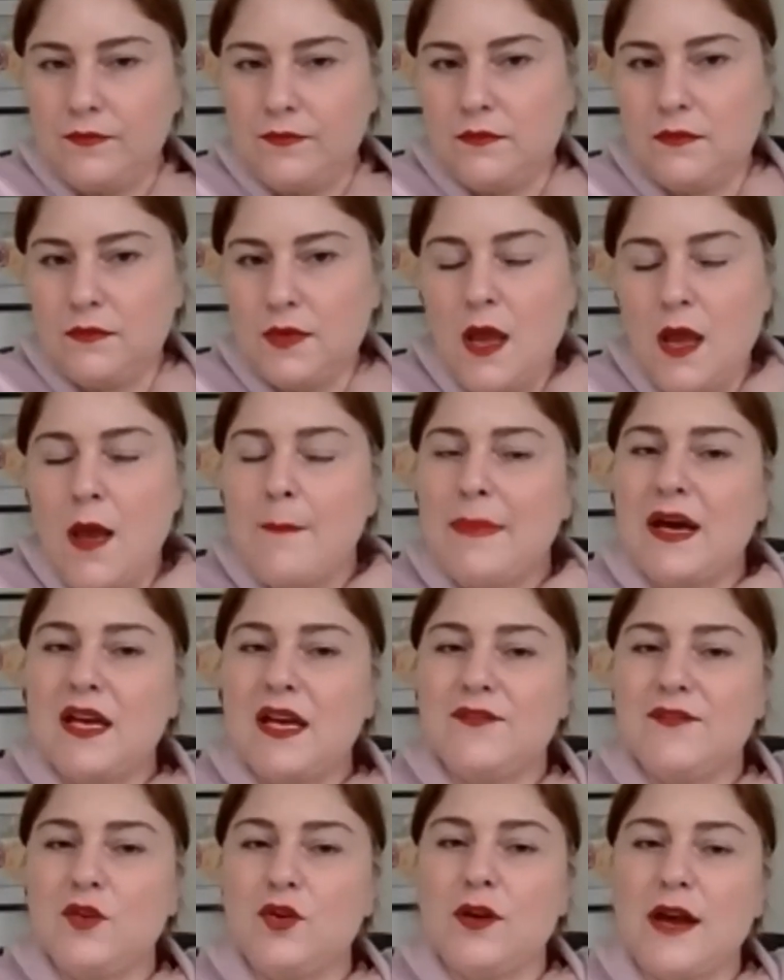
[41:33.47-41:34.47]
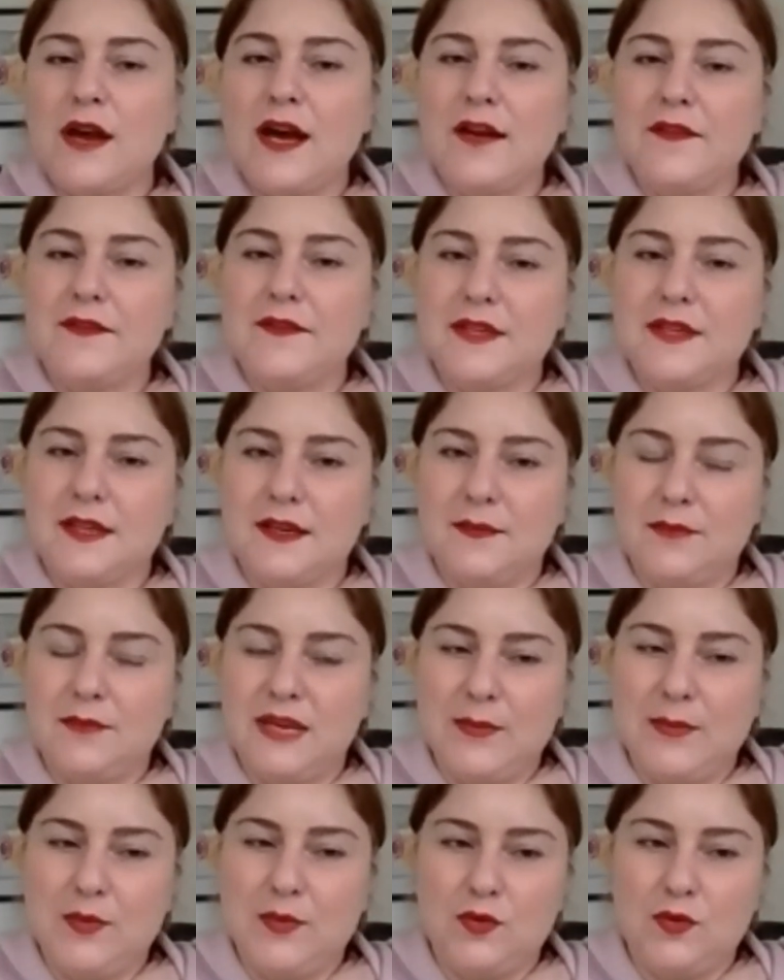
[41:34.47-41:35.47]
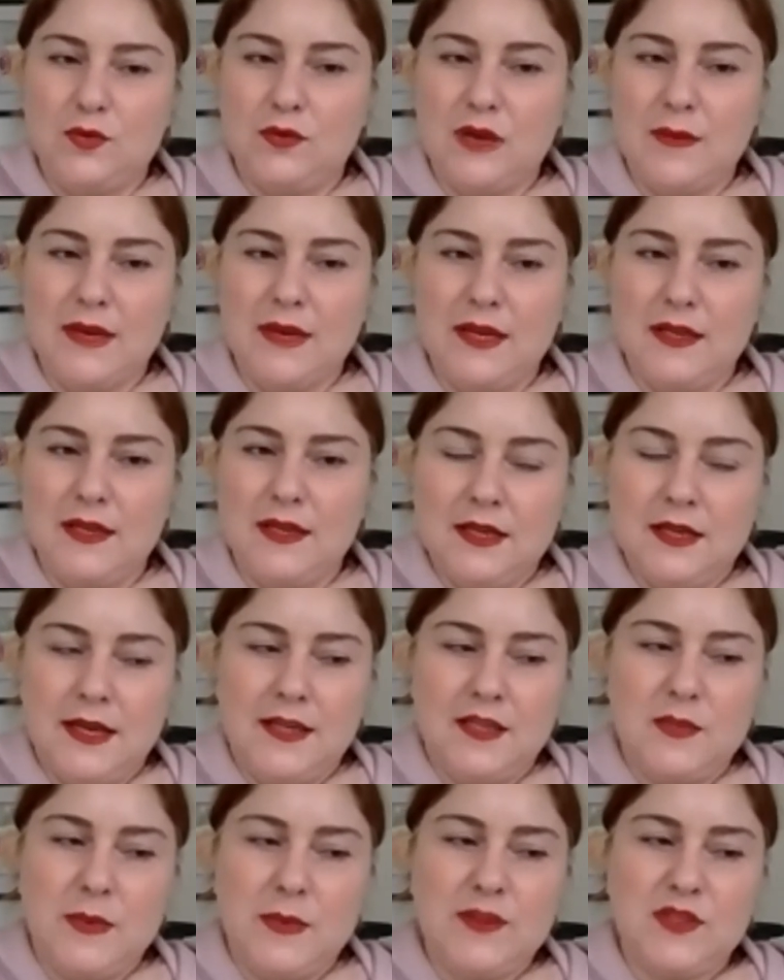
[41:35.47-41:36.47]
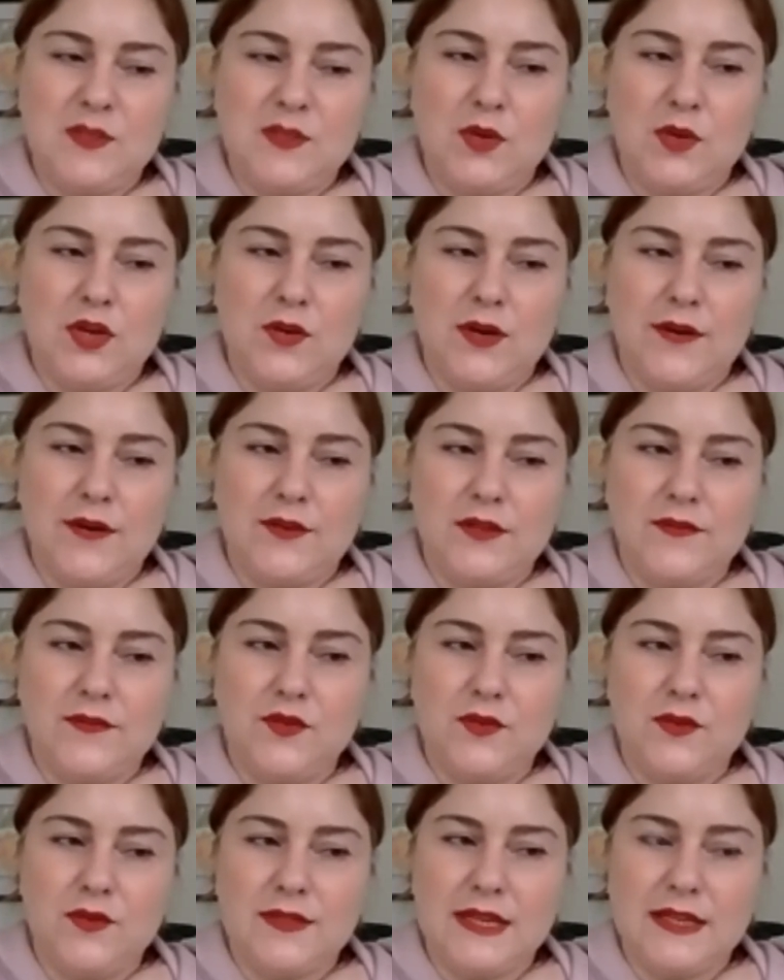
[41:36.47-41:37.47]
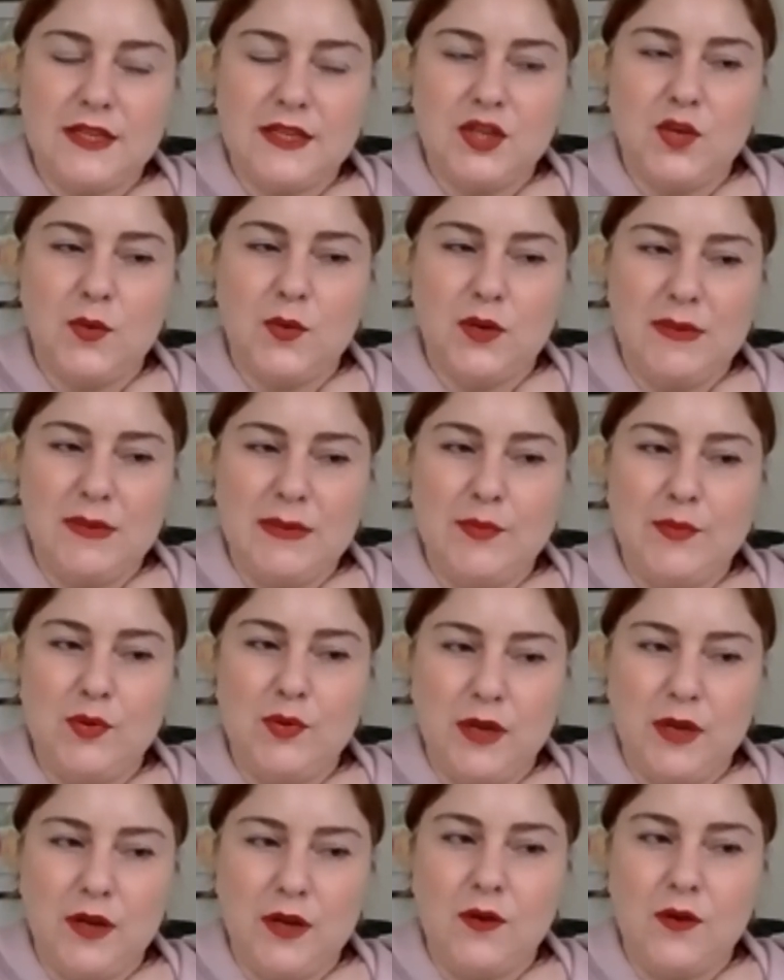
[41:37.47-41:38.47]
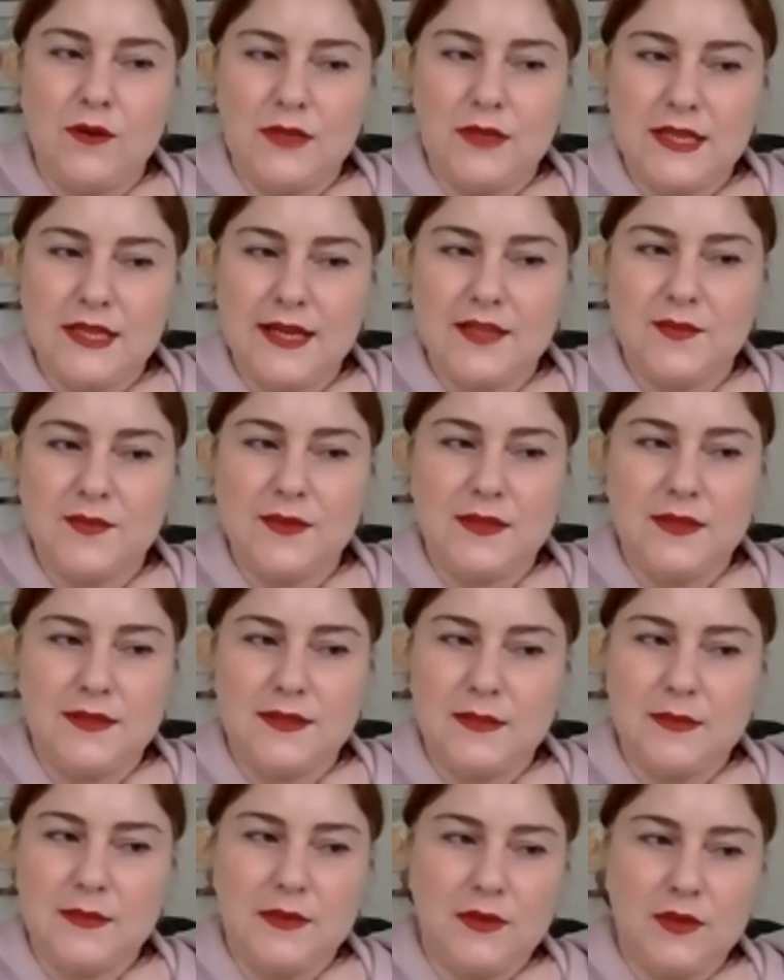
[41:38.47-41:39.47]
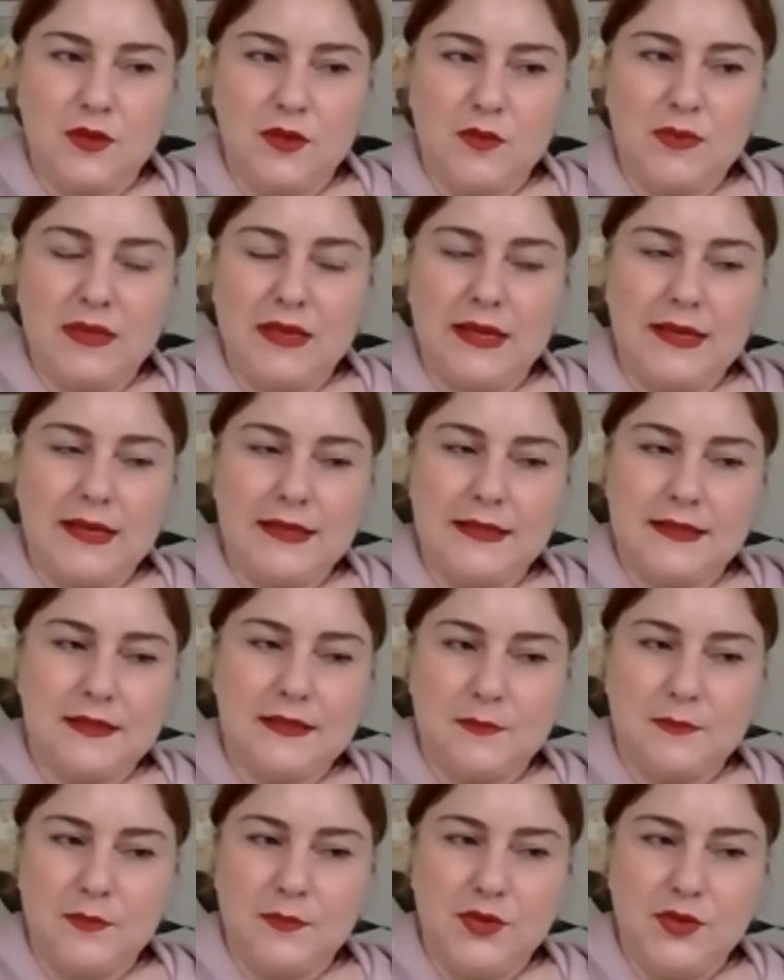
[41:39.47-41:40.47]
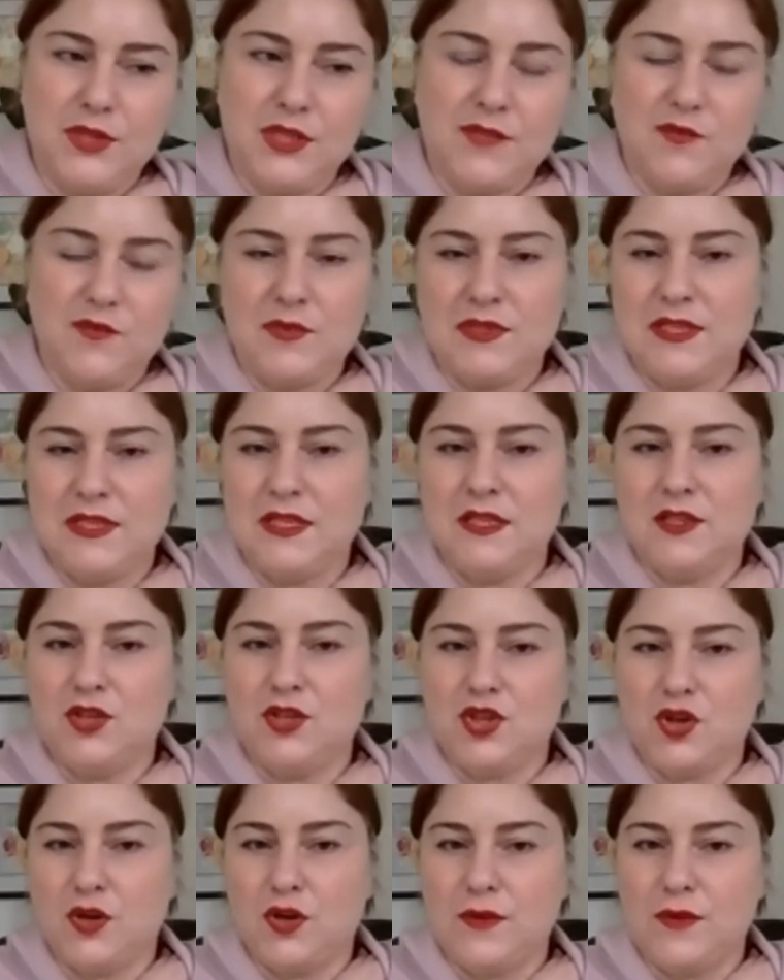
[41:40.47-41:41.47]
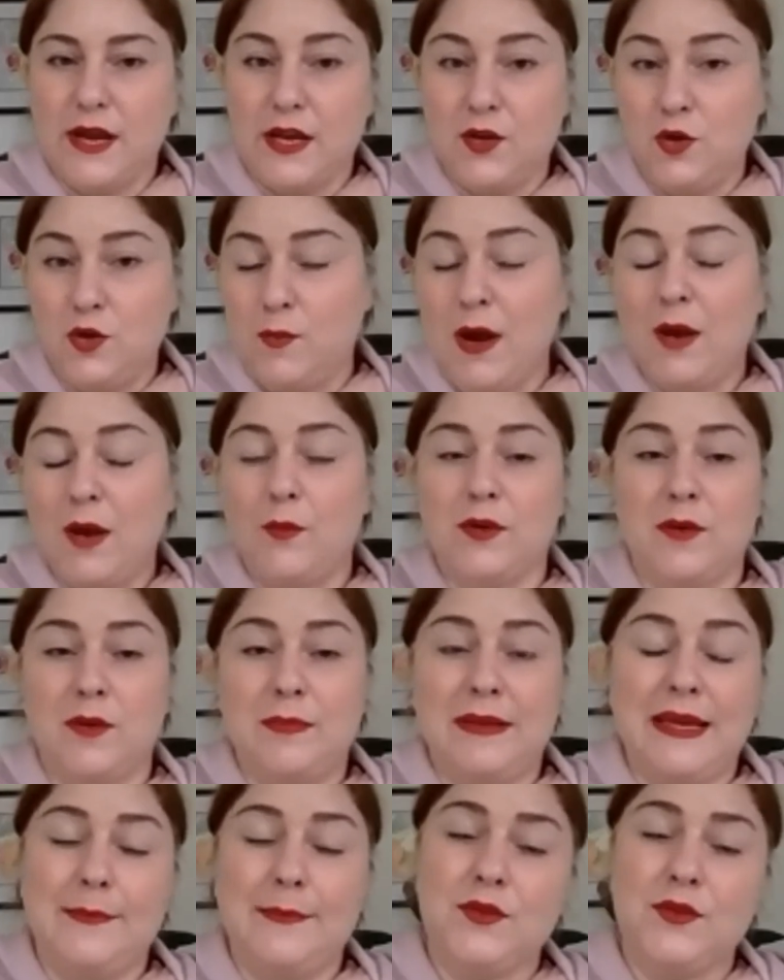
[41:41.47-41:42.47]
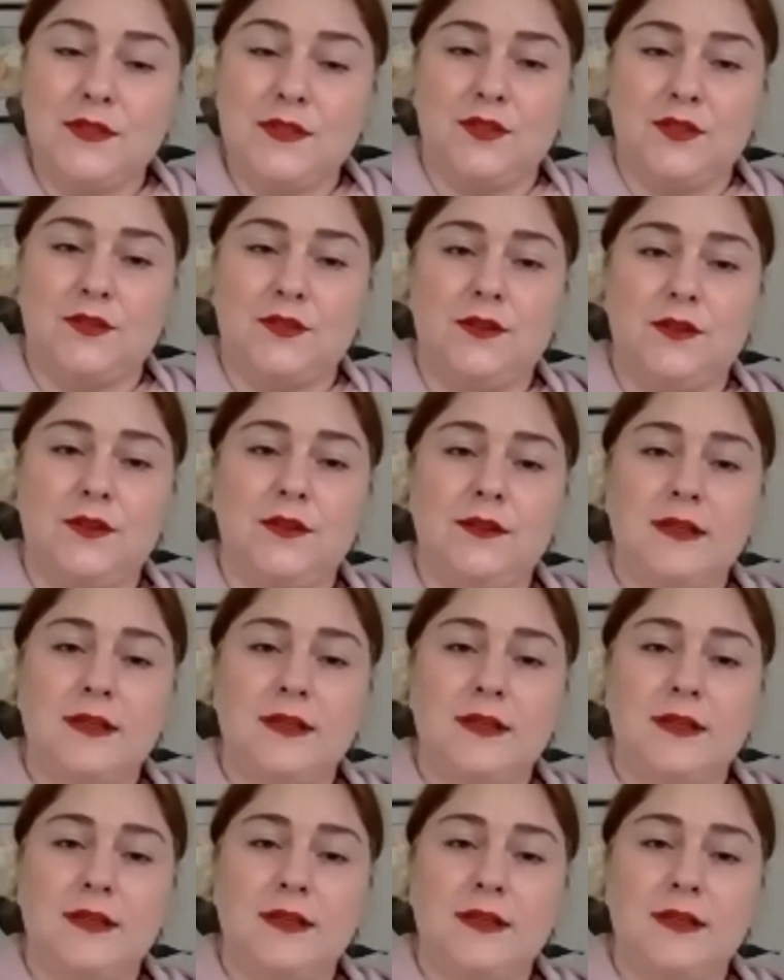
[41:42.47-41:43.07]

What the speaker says: But if you're after people, I mean, it depends on what you're after. If you're saying that you want to be put in contact with someone who plays music of a particular genre and who might want to play music to you,